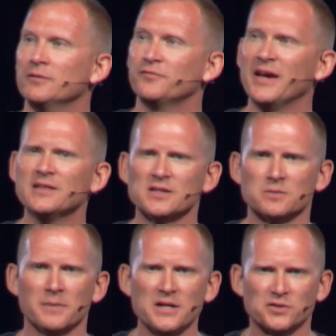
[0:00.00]
faith is
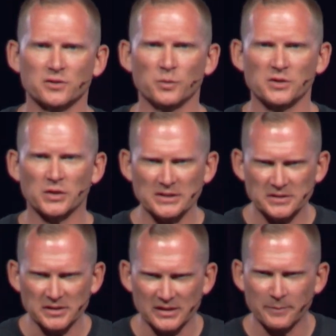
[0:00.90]
measured when
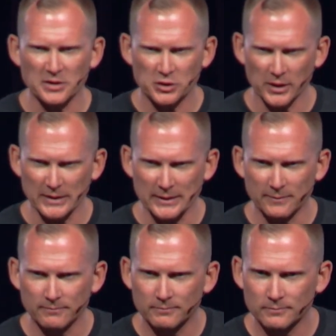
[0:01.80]
trust is demonstrated,
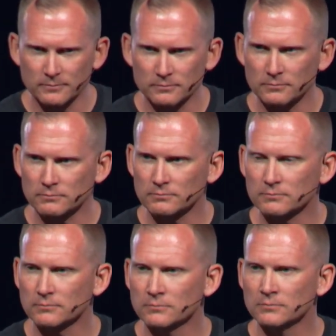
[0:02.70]

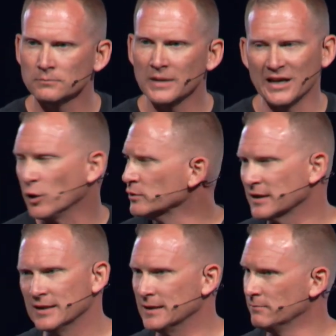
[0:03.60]
and only
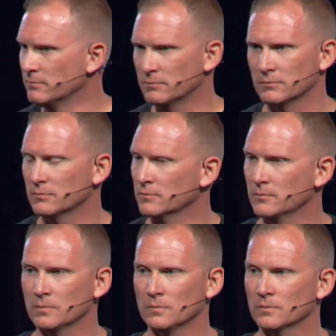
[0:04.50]
then.
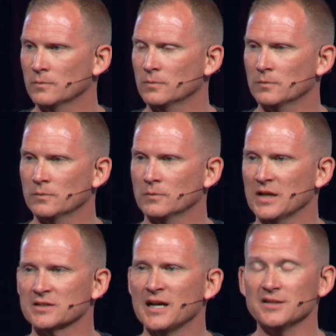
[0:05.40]

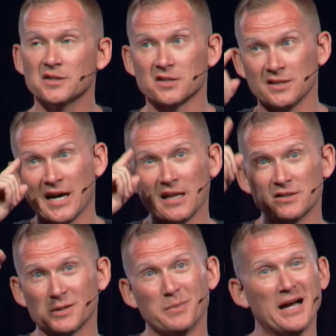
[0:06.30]
It's not just
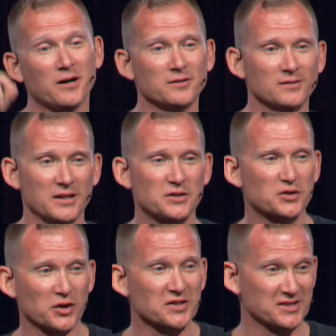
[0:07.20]
knowledge about, it's
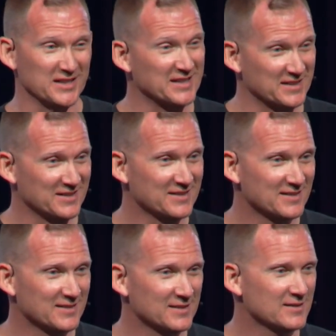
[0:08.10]
trust in.
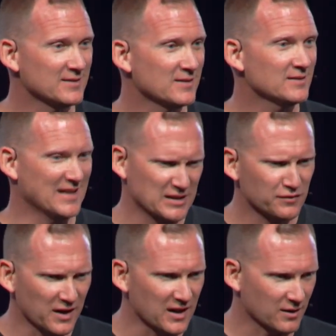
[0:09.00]
That's
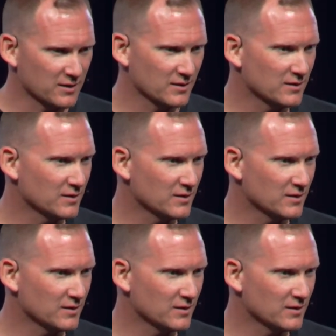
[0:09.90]
faith.